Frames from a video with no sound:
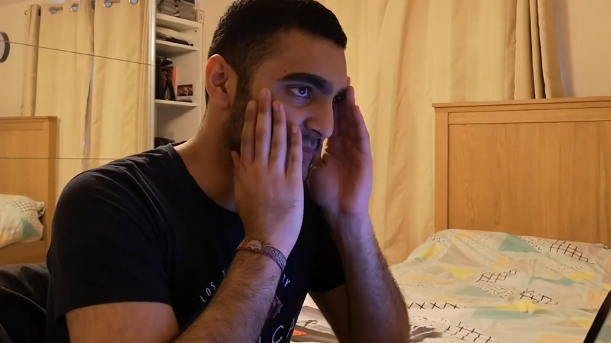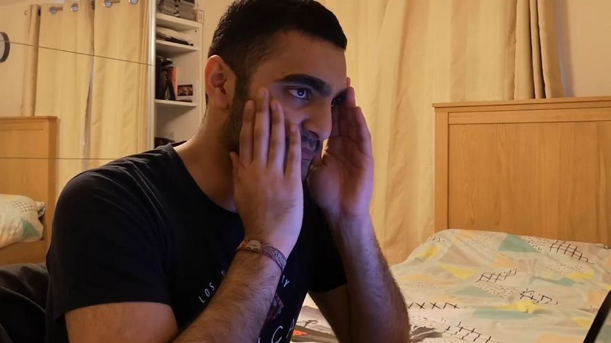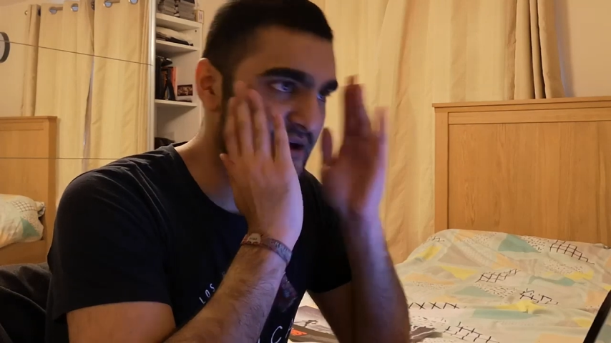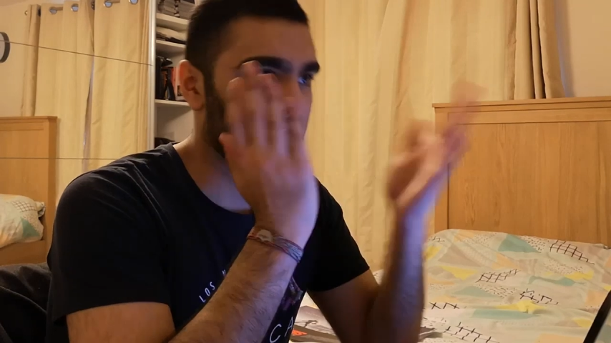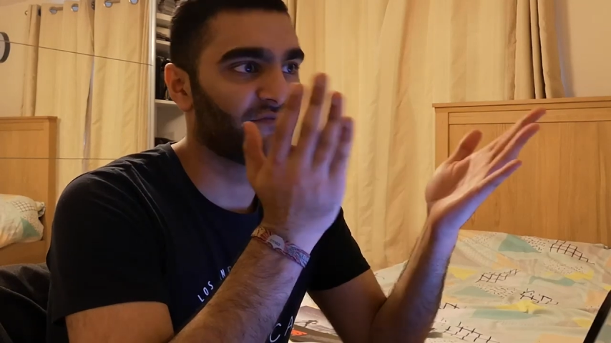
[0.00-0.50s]

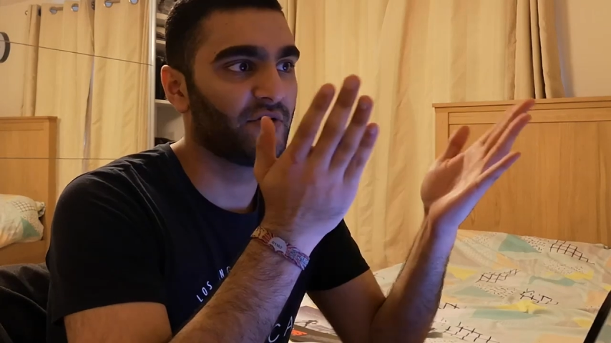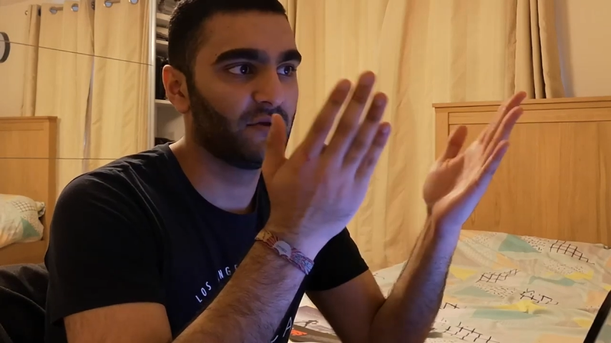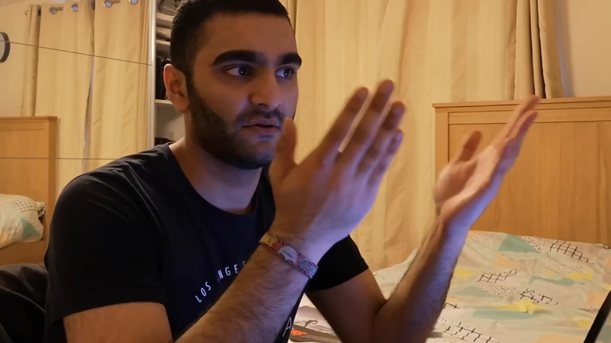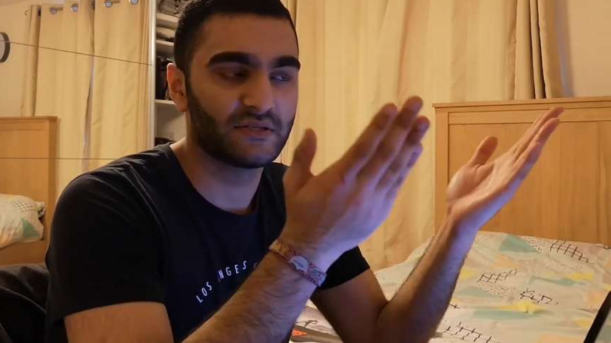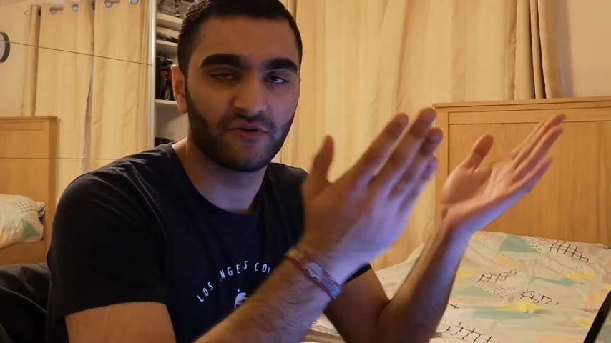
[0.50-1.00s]
McAvoy
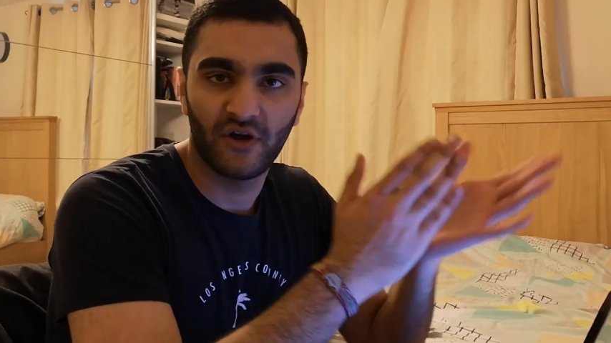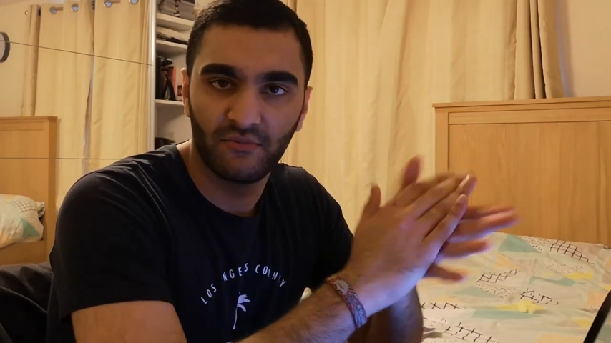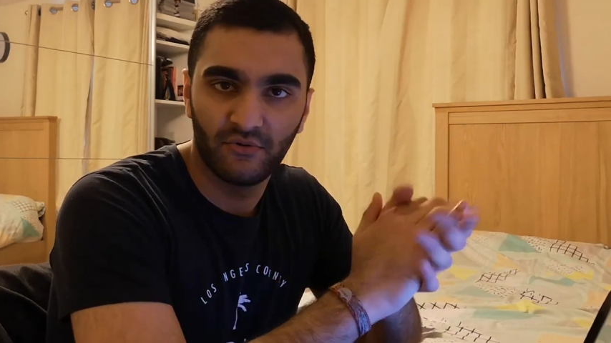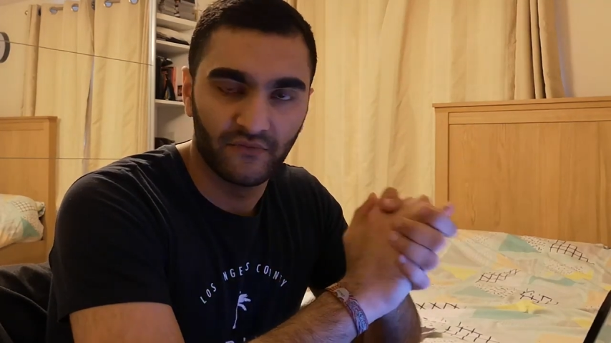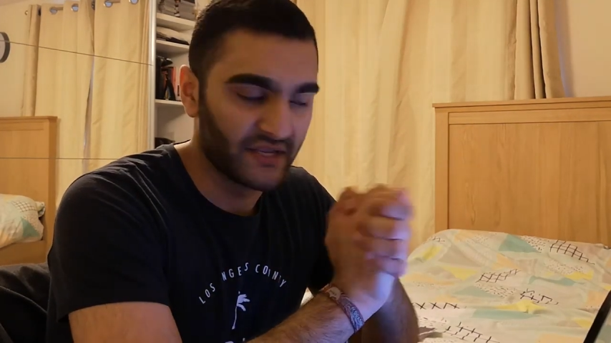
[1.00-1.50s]
looks
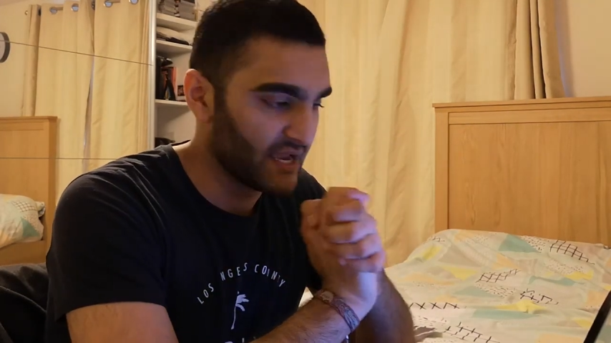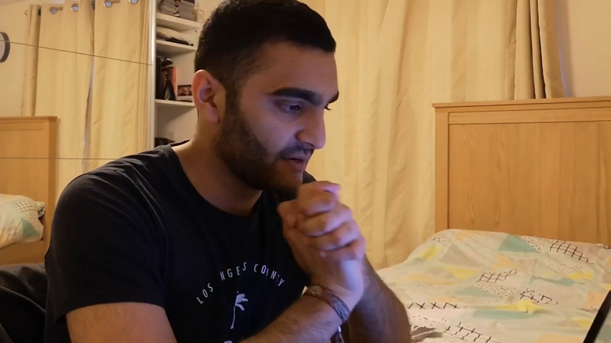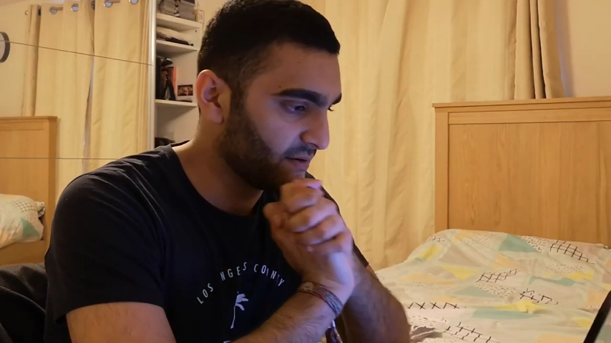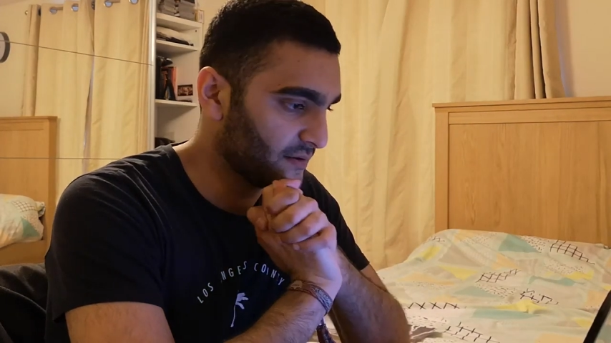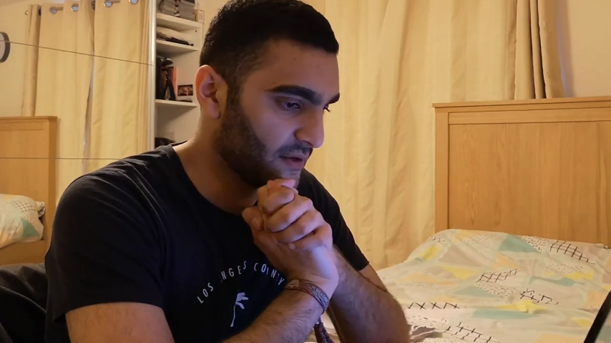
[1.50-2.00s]
incredible
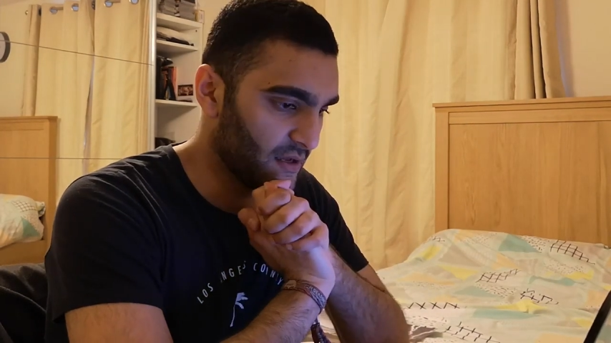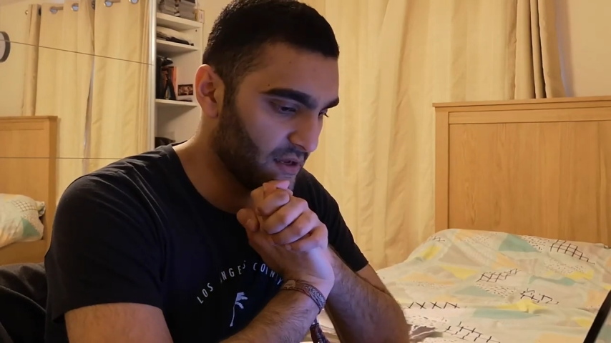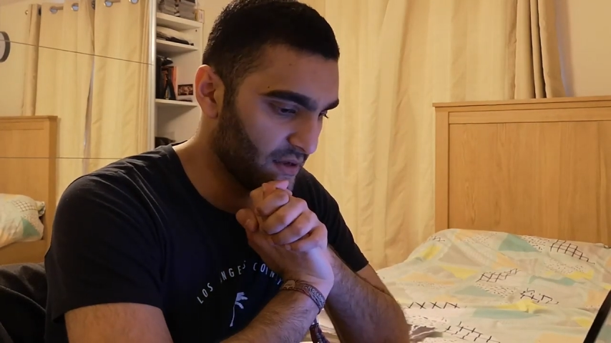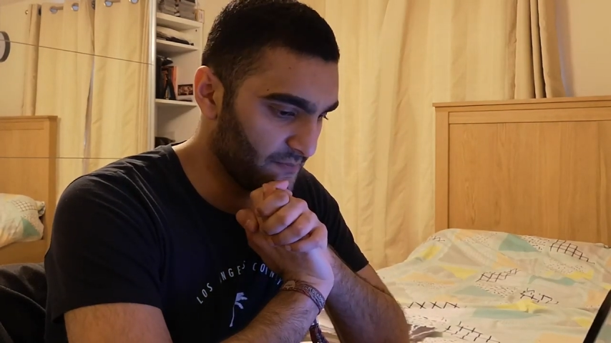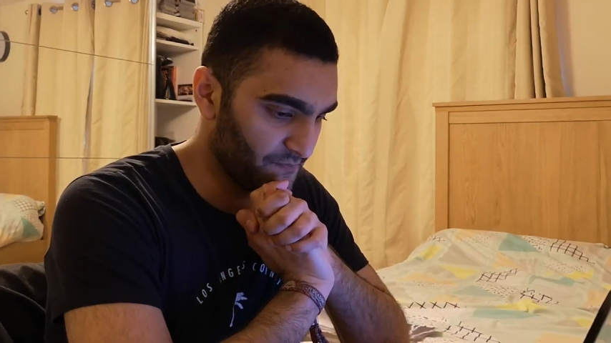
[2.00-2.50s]

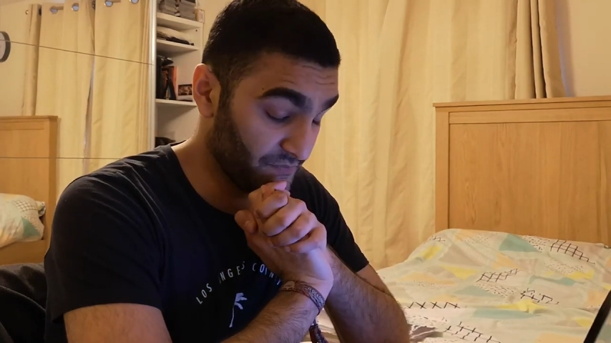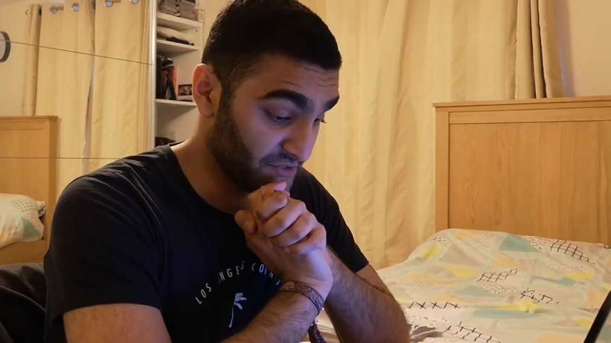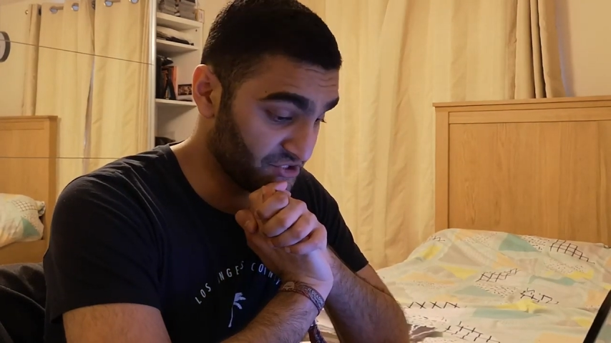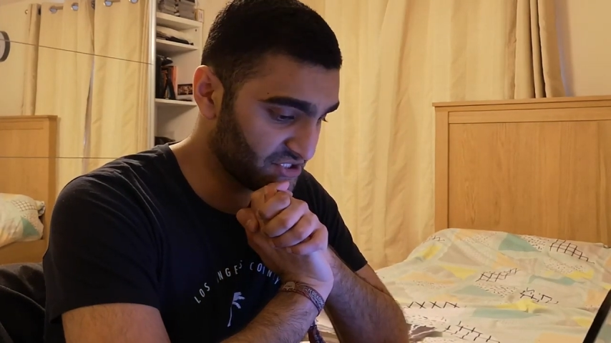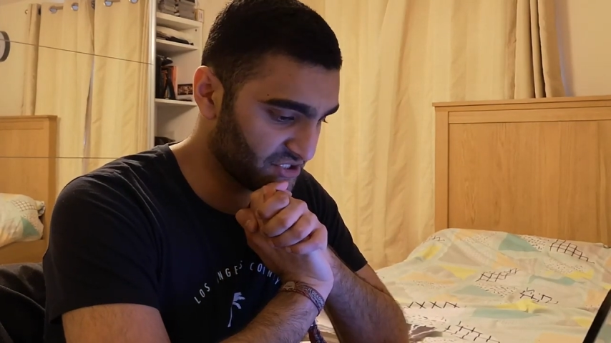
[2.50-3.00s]
again.
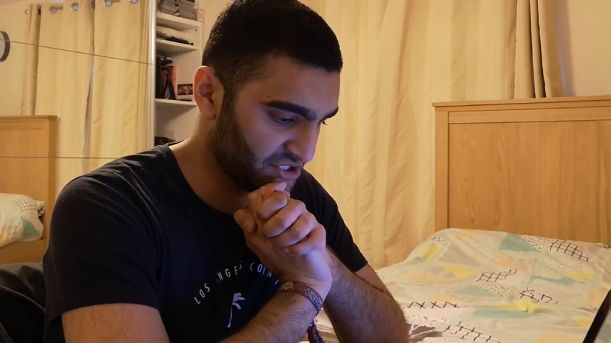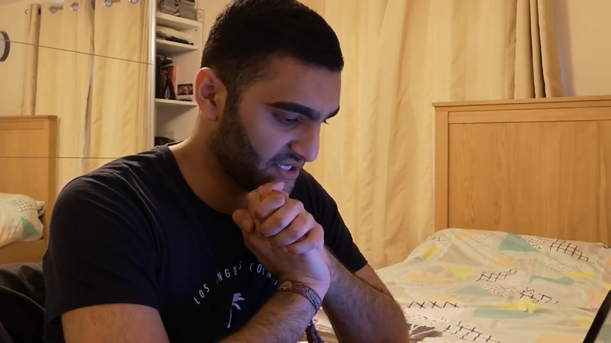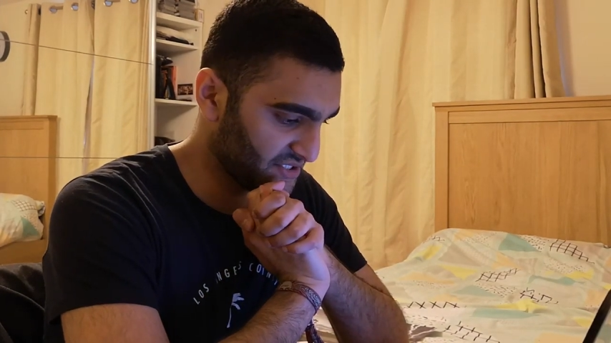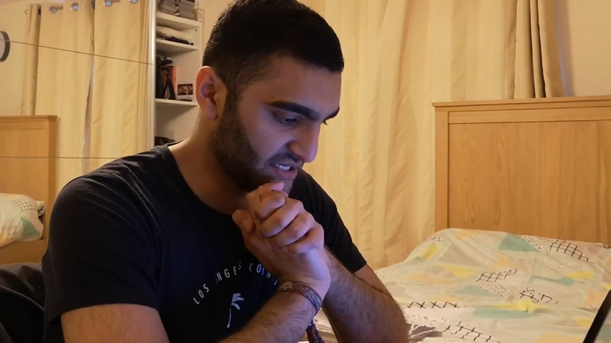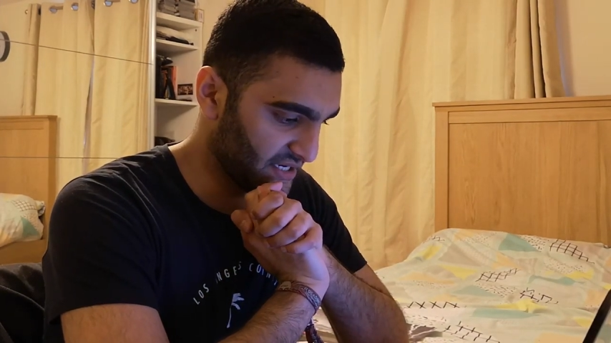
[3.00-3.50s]
Jessica
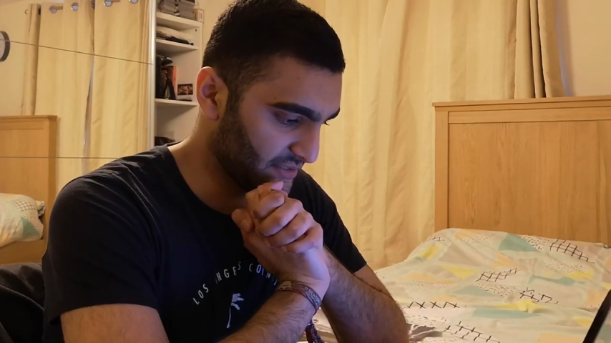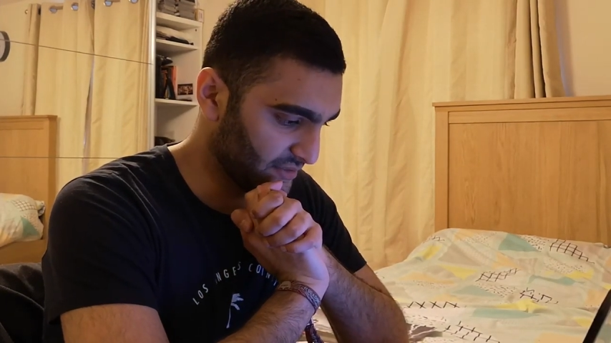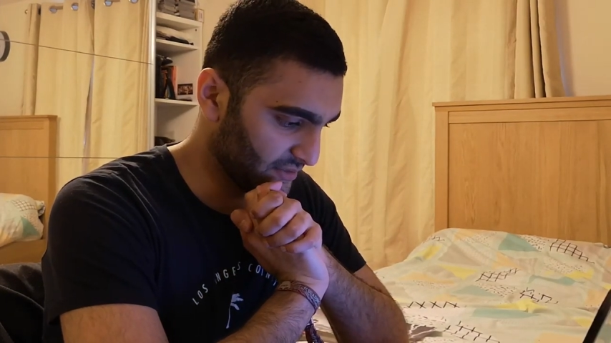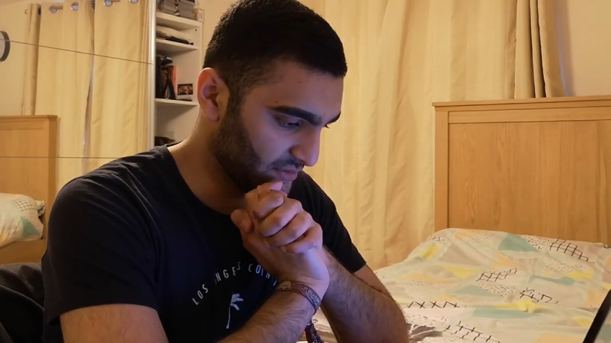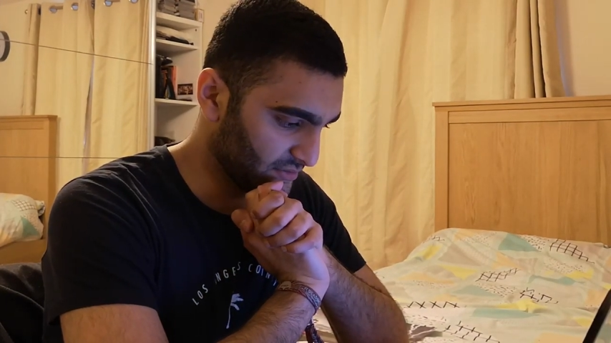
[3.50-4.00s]

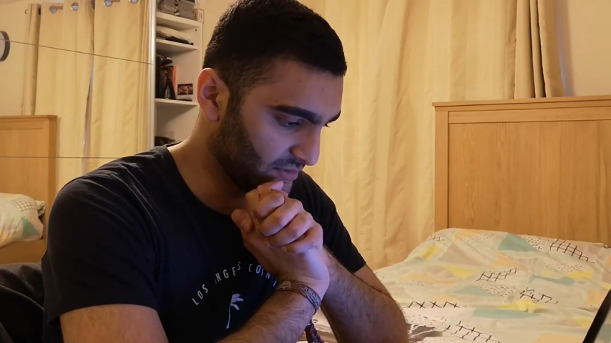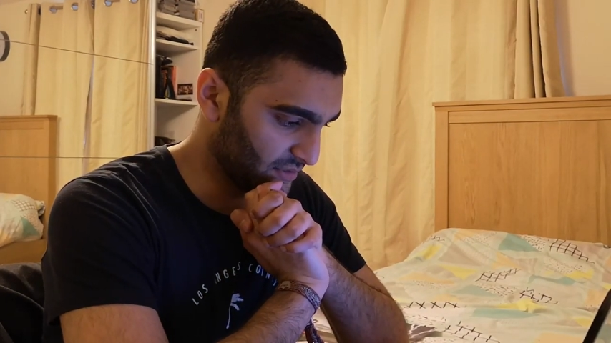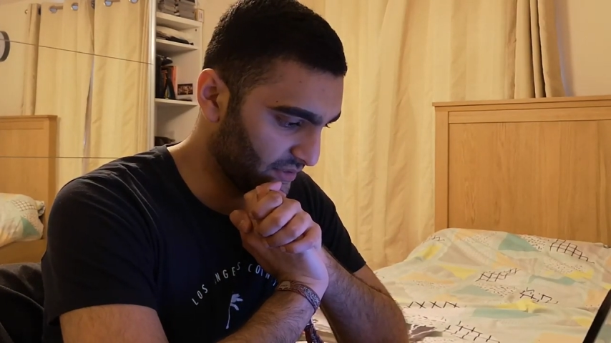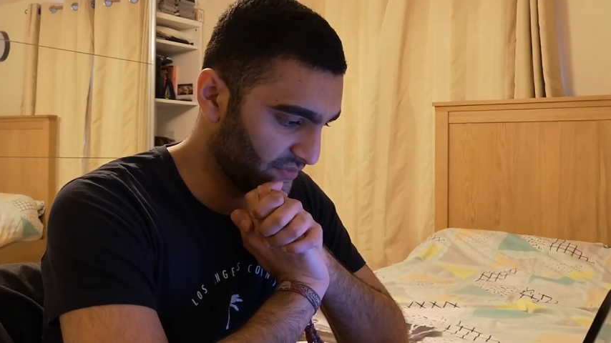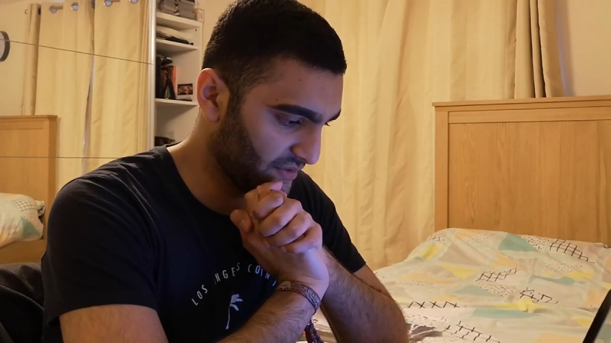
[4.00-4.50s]
Chastain,
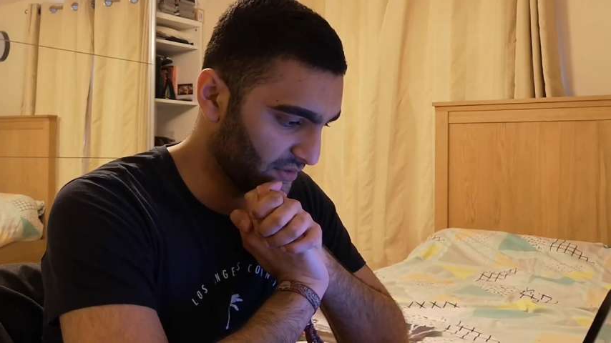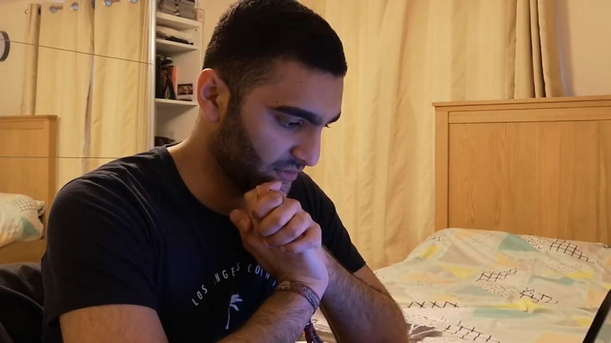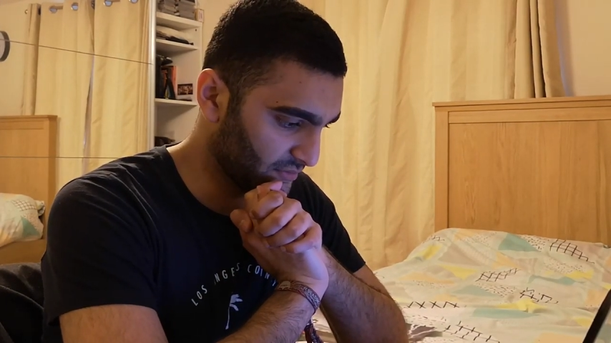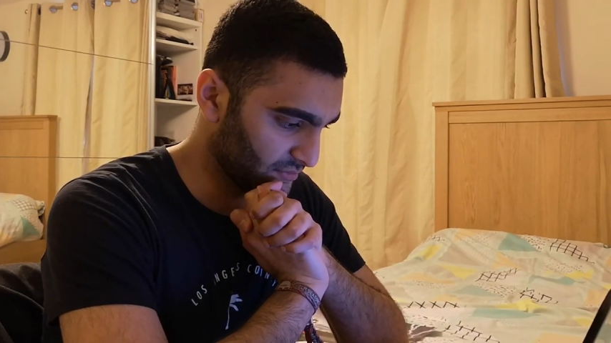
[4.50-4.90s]
I think,